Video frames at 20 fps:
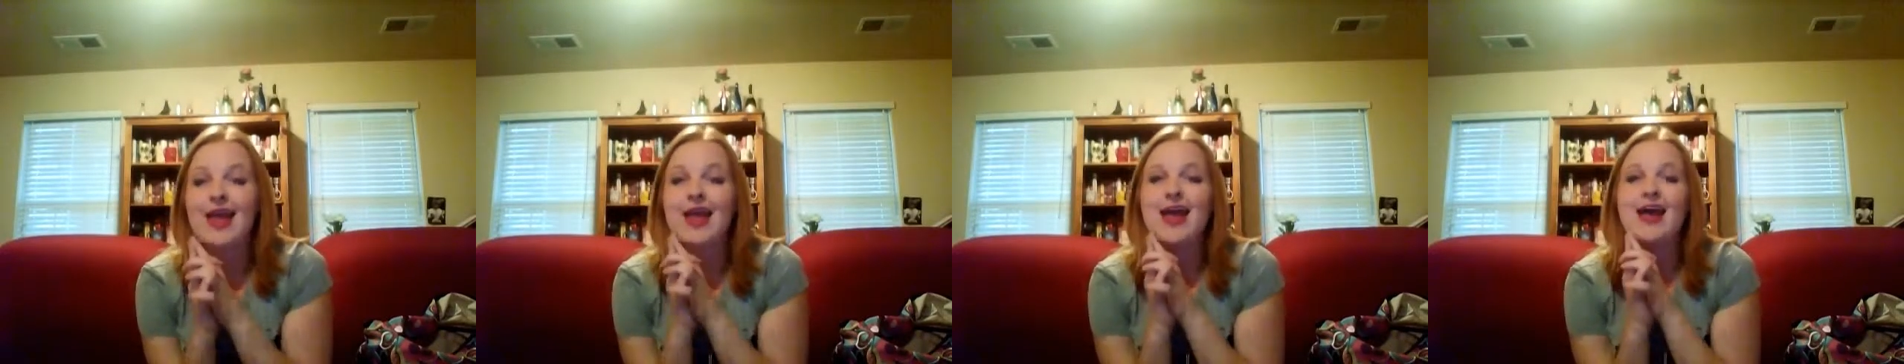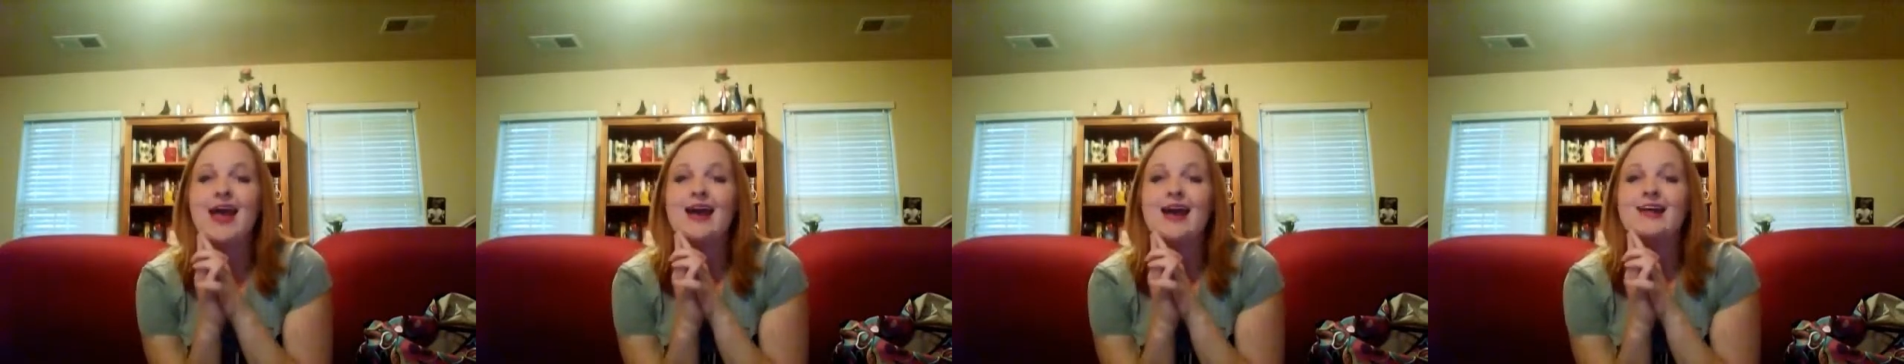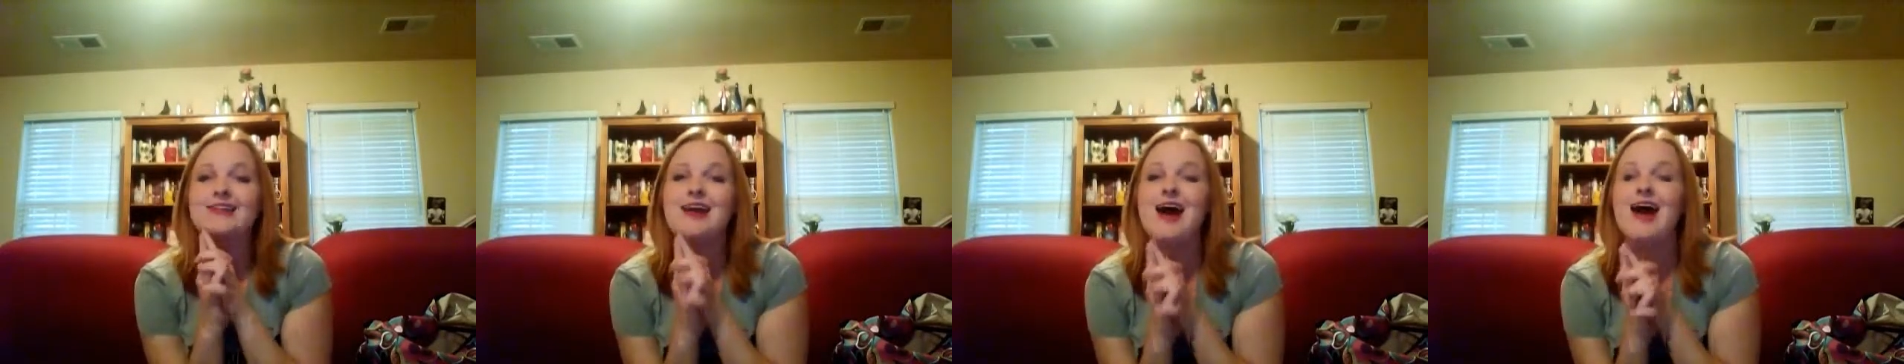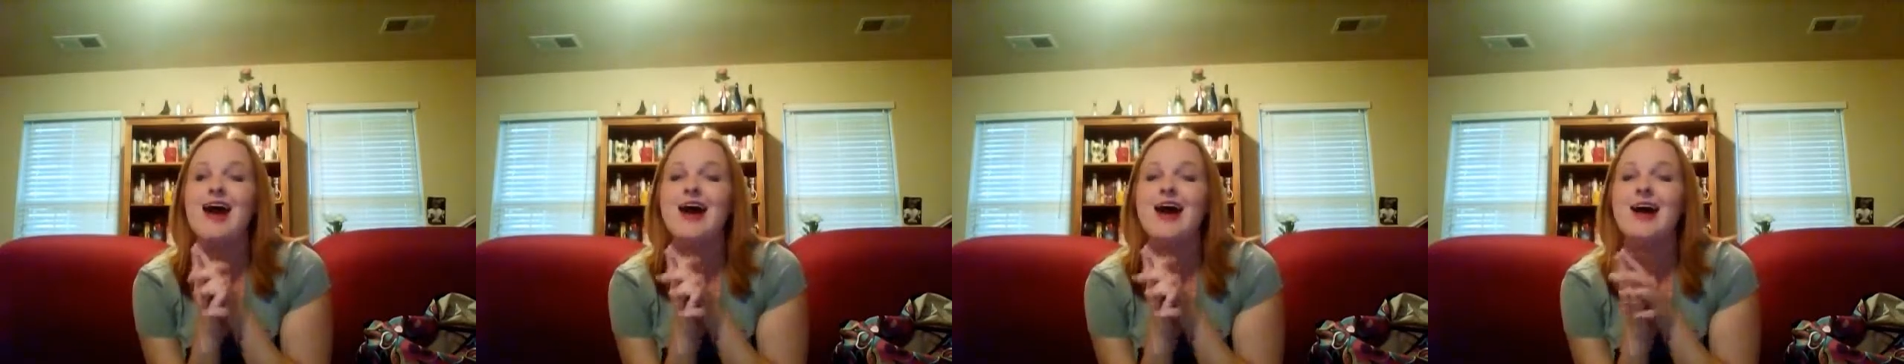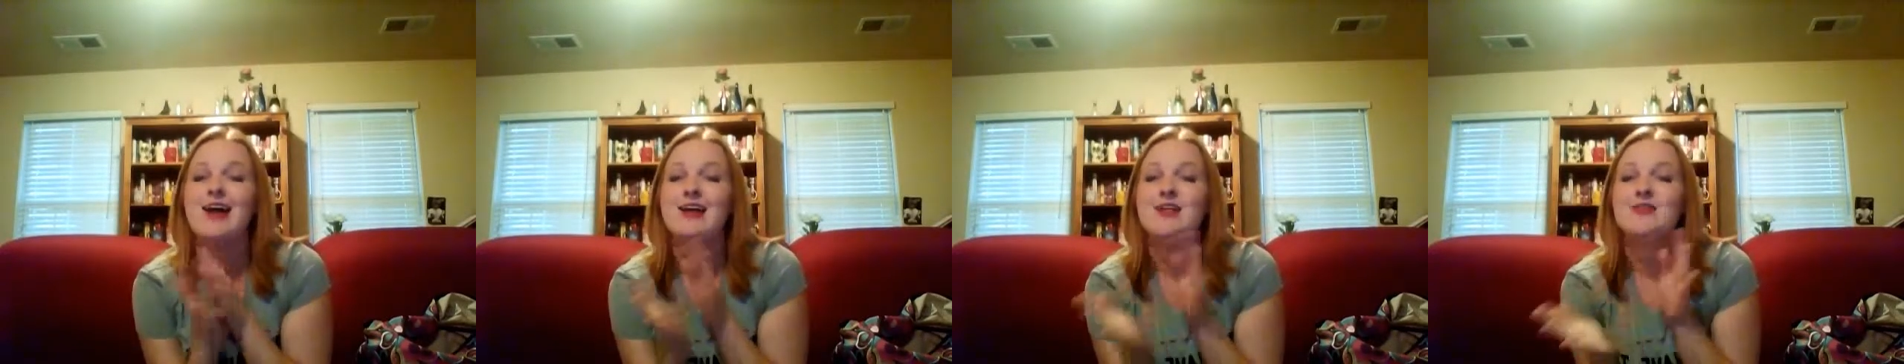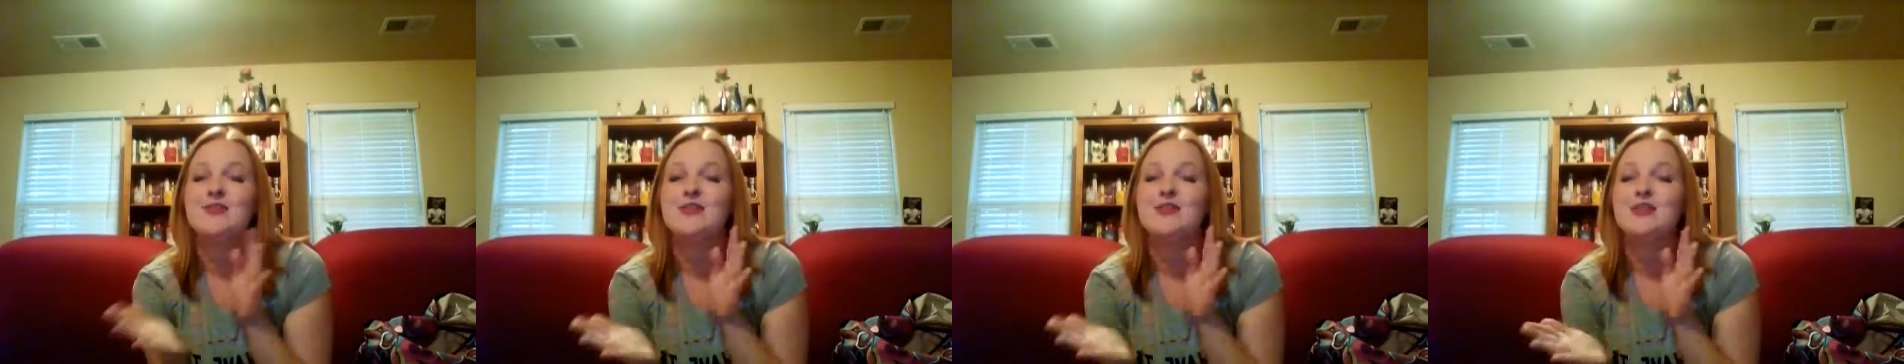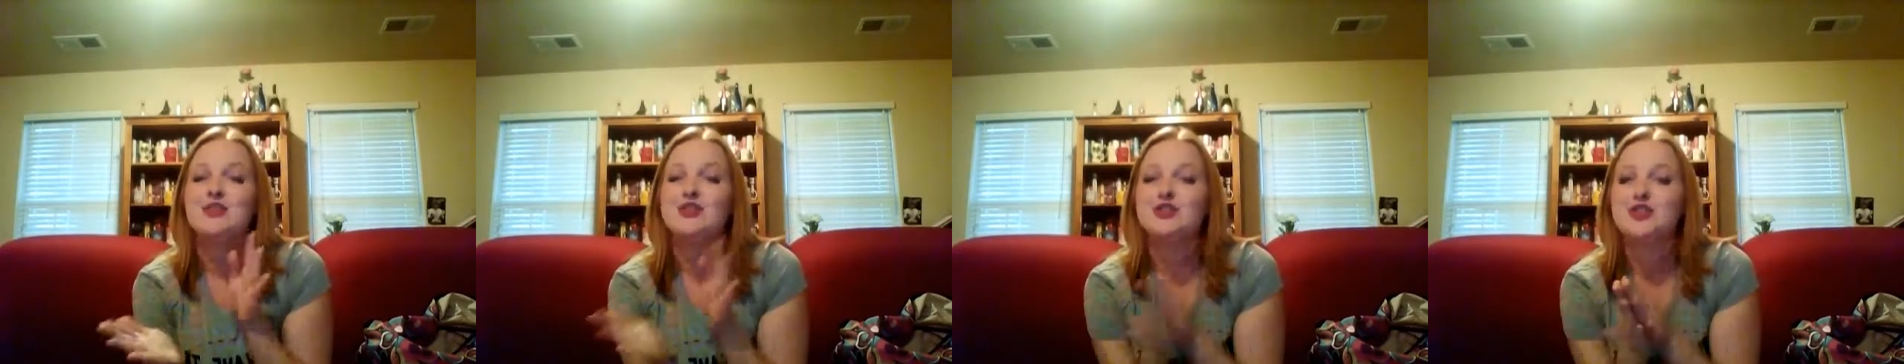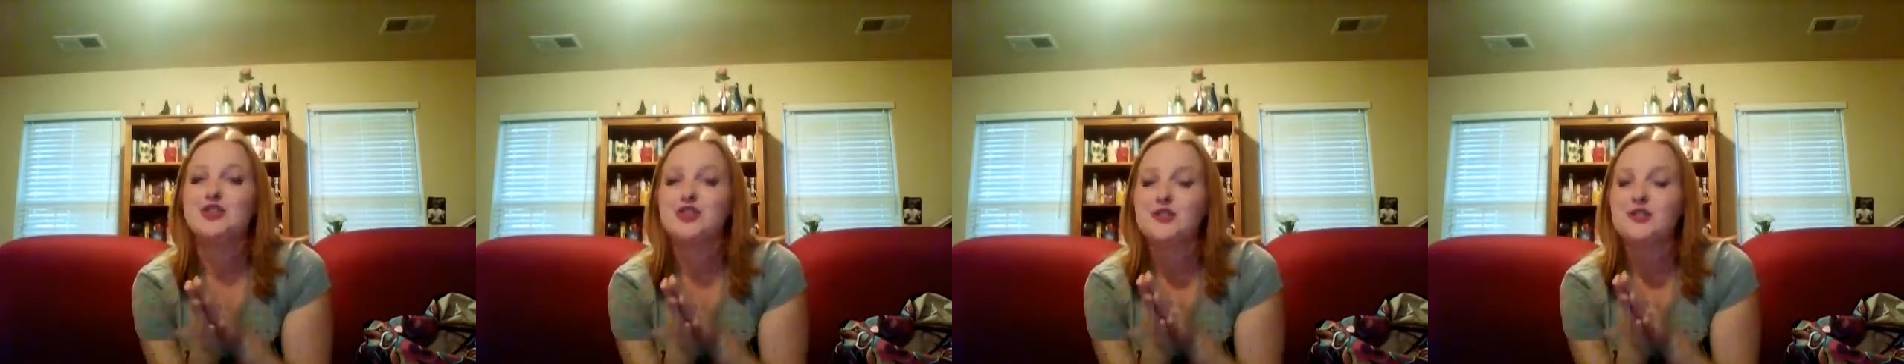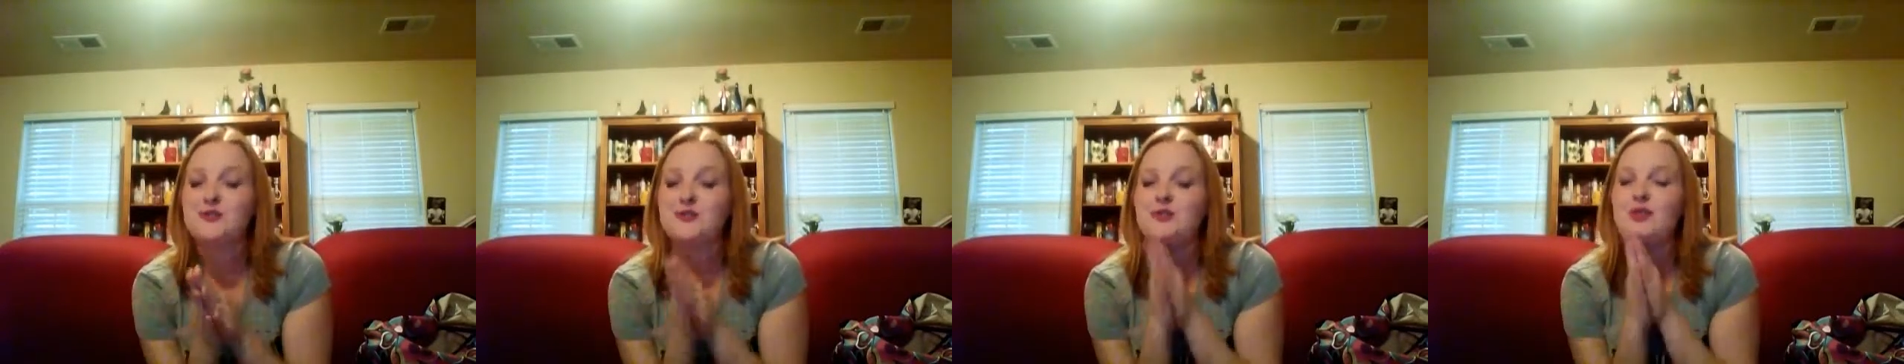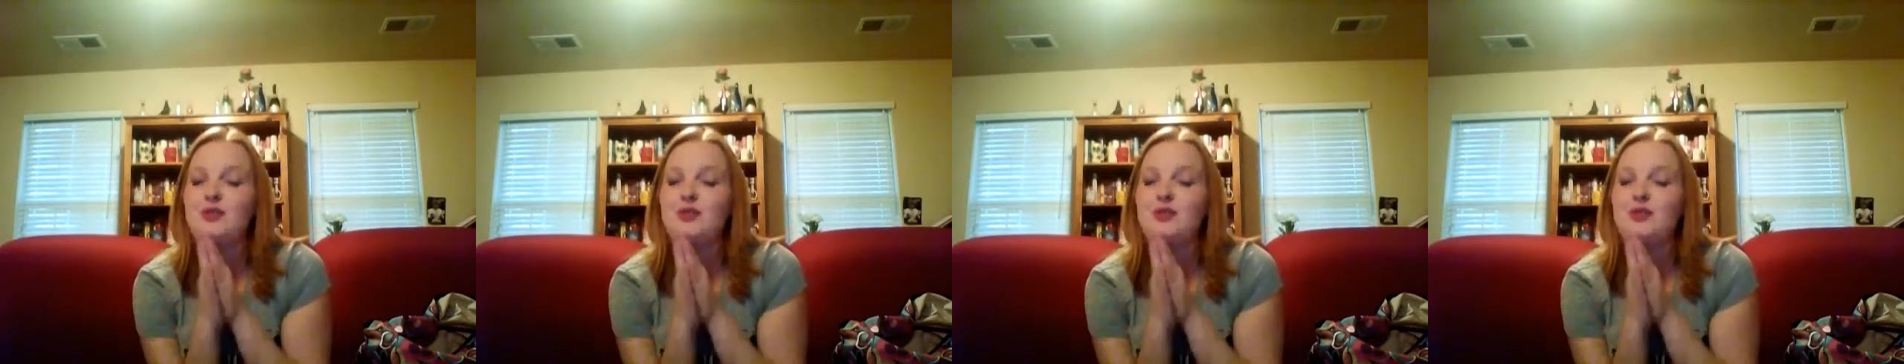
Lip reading: and I should